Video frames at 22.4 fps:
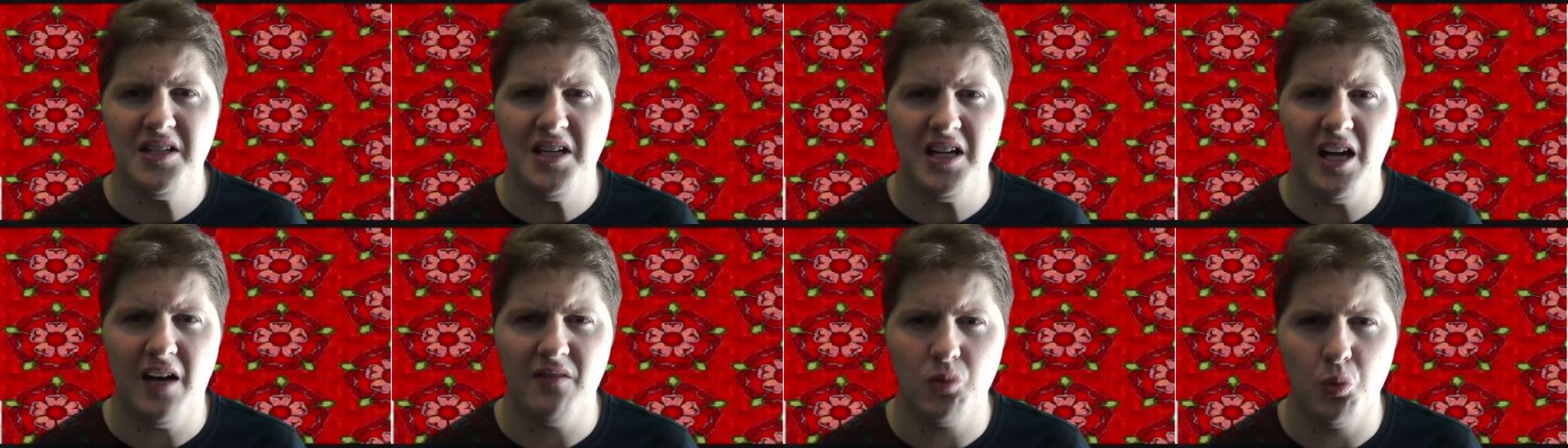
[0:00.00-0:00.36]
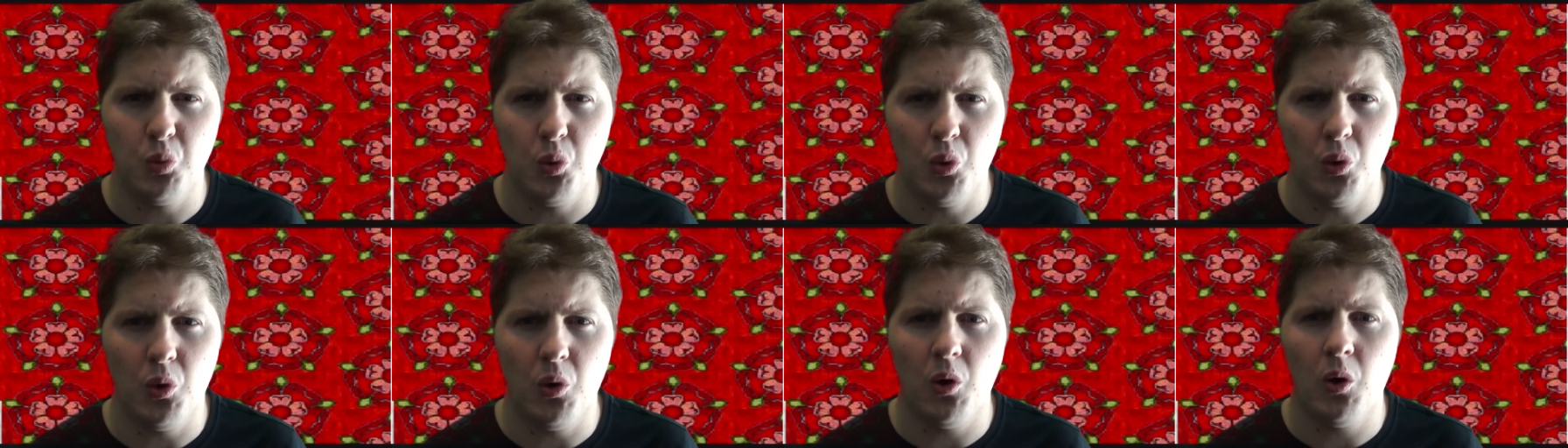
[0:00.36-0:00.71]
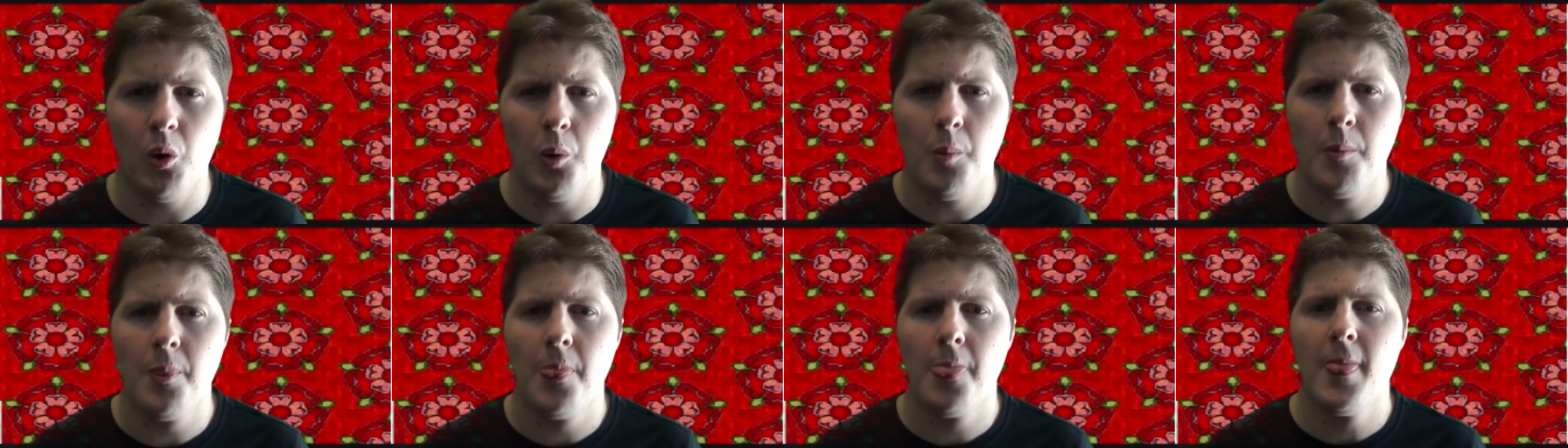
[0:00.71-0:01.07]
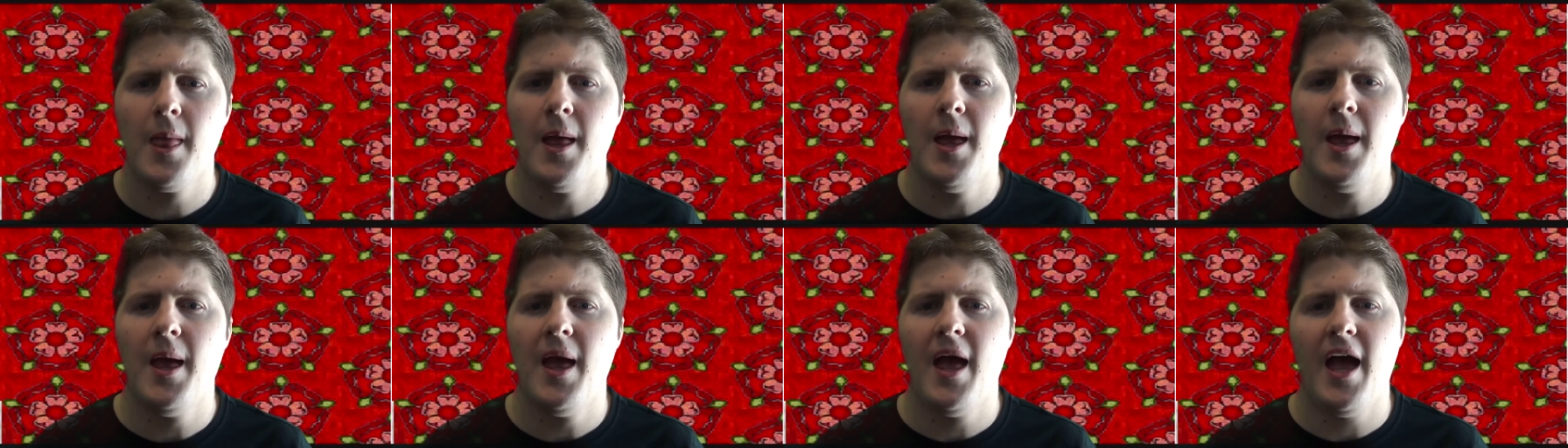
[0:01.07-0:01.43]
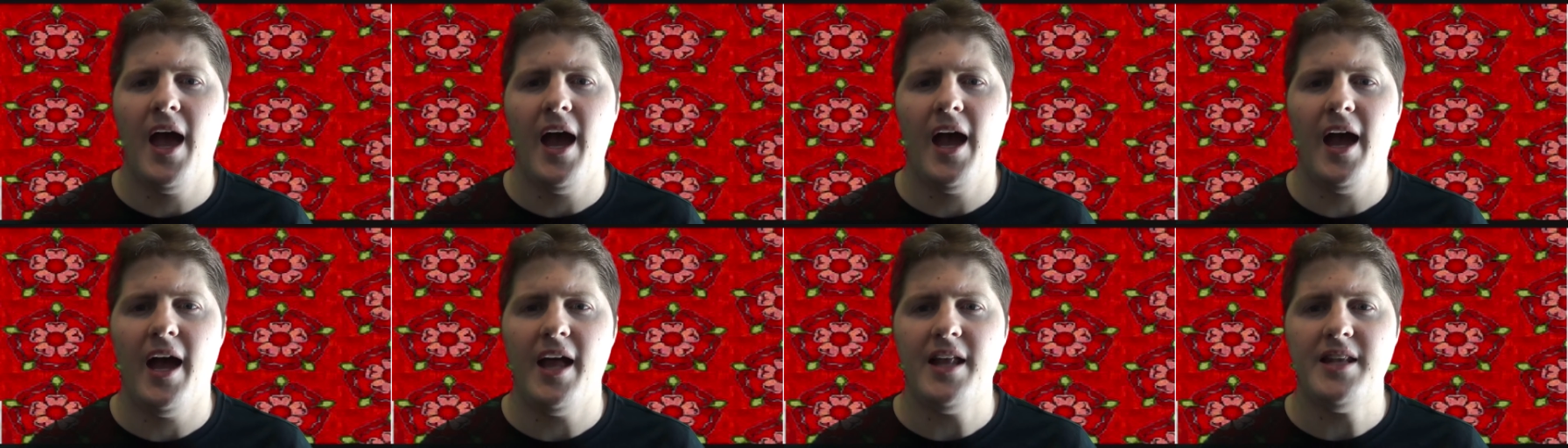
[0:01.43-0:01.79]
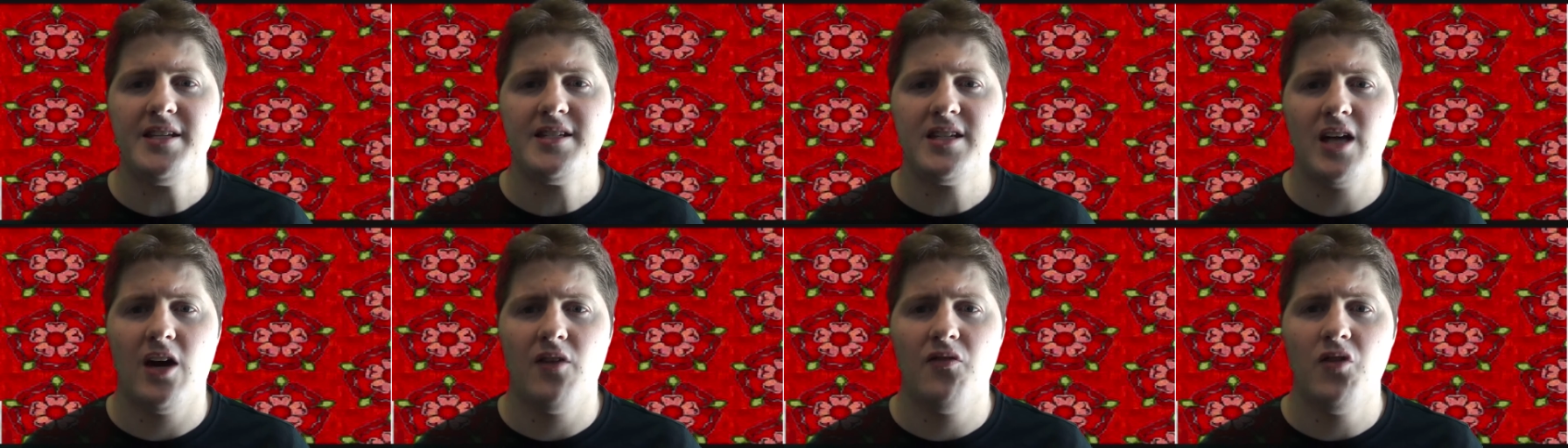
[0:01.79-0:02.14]
He loved war and
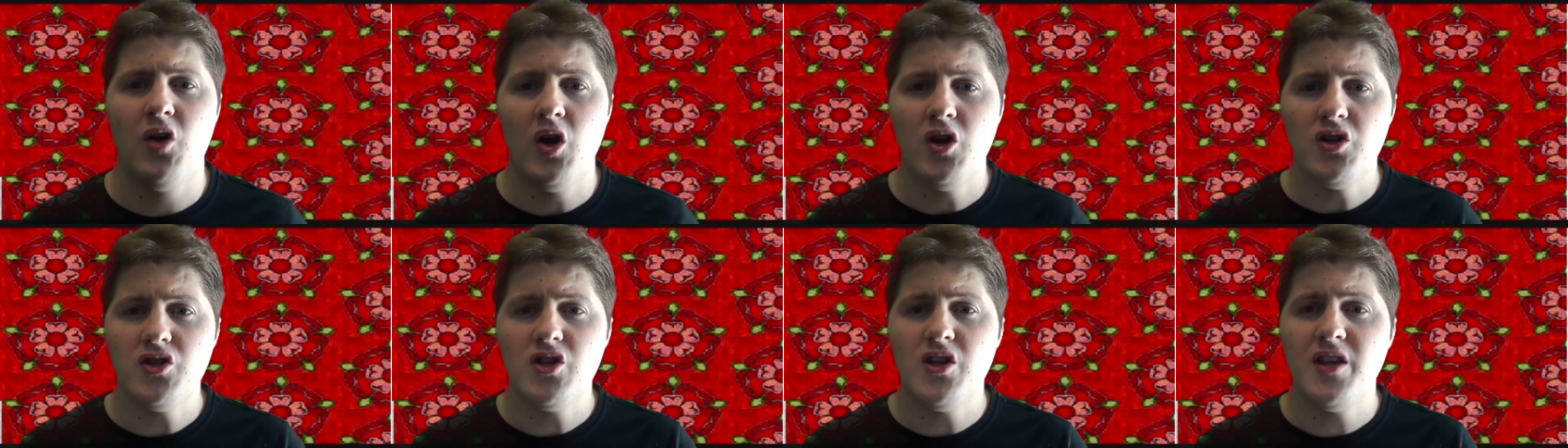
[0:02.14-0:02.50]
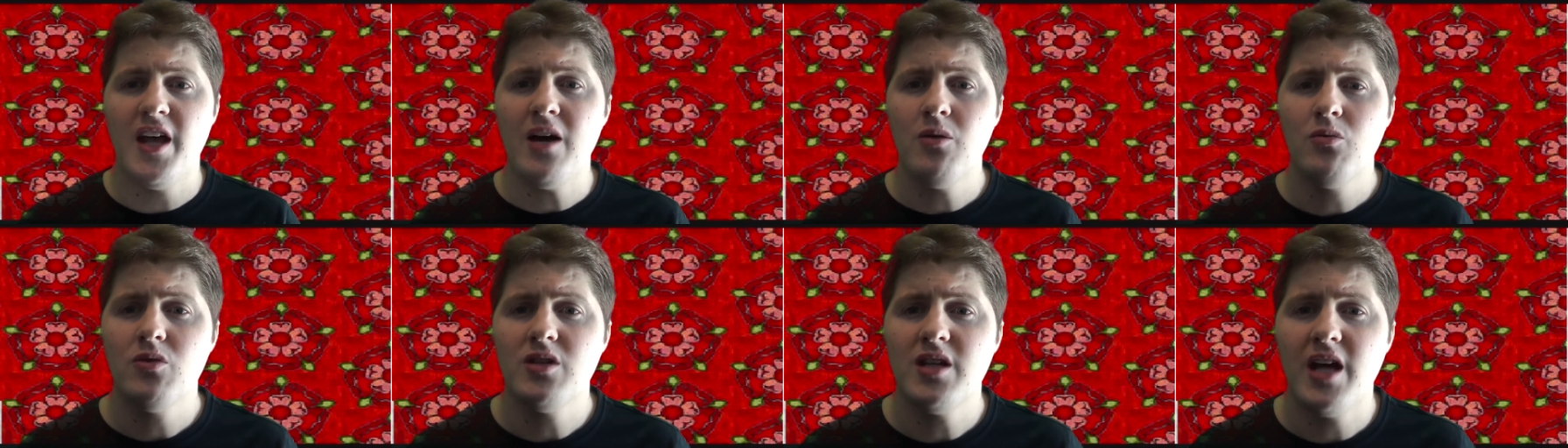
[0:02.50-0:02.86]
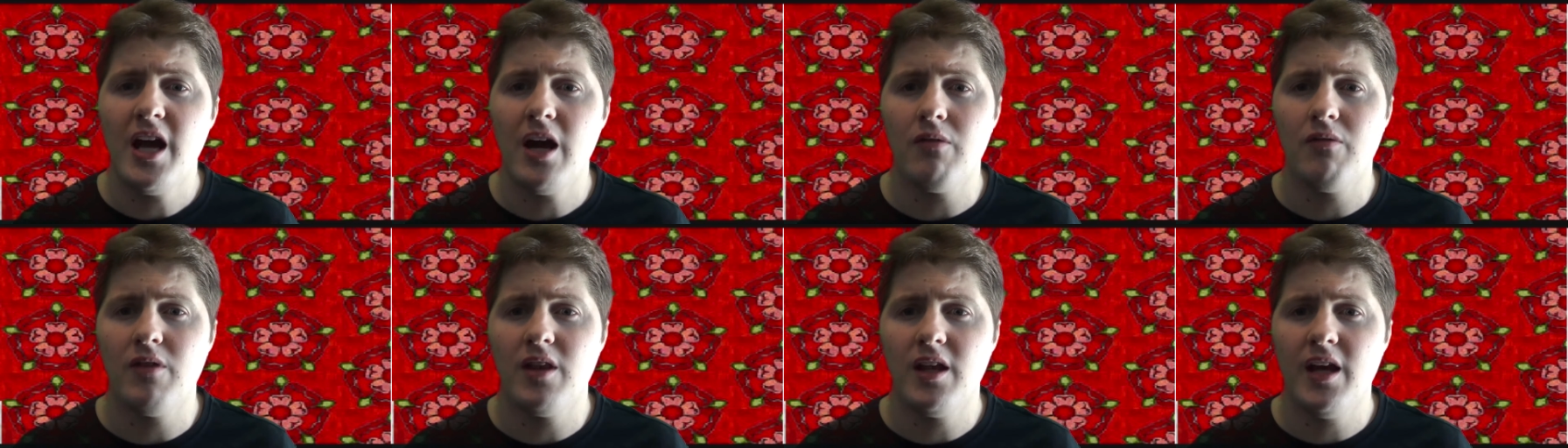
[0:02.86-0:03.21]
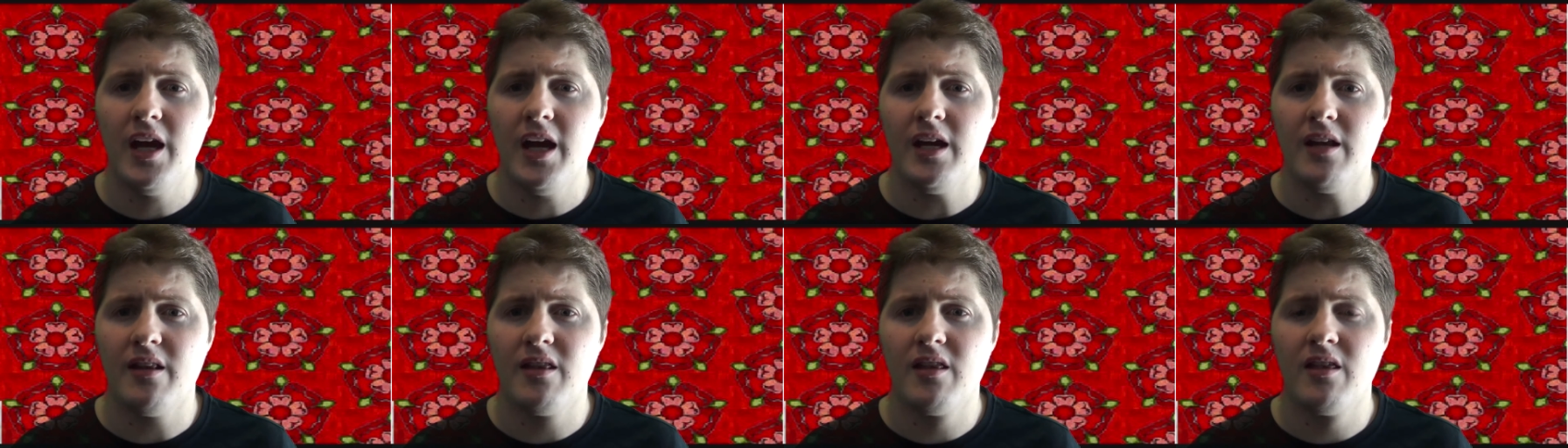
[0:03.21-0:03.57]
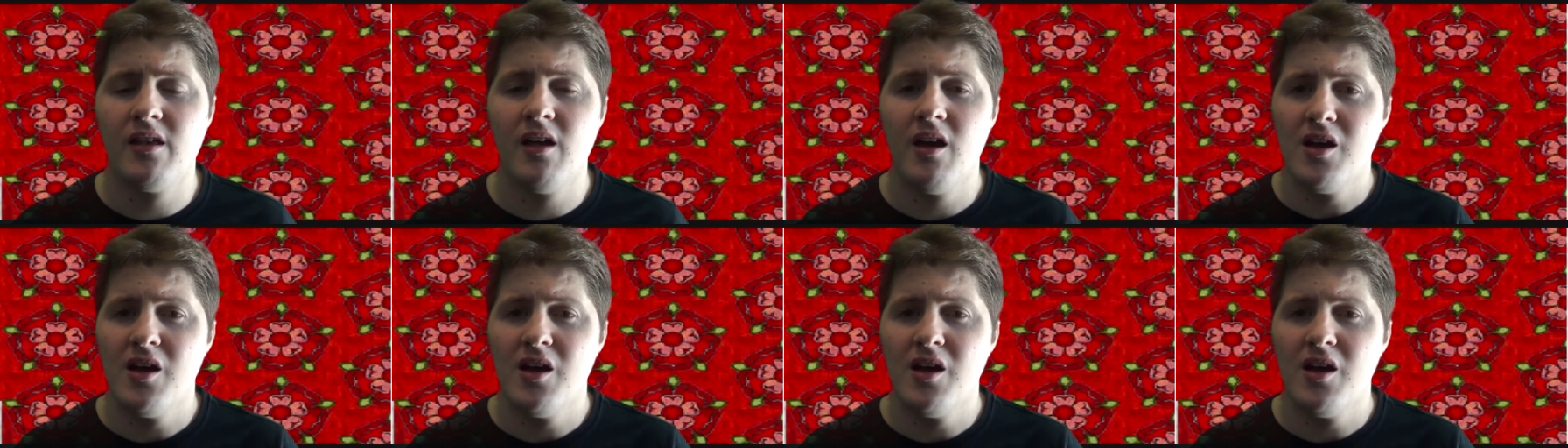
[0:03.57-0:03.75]
stuff. So that was Henry VIII.